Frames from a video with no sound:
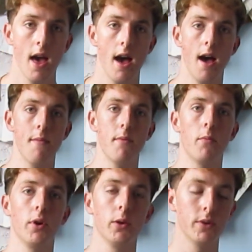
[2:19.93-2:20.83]
And
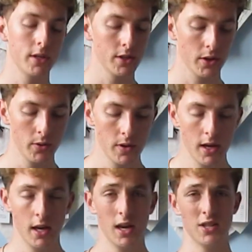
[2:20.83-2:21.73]
what you want to do
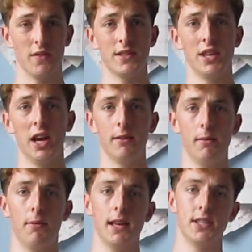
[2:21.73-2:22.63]
is obviously you're going to
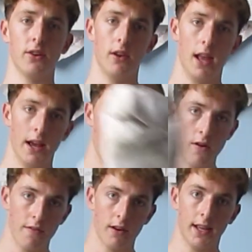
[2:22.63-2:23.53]
be placing your leg
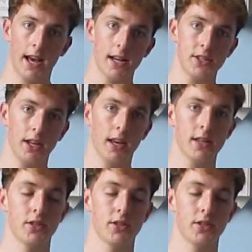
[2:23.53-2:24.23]
over and catching it,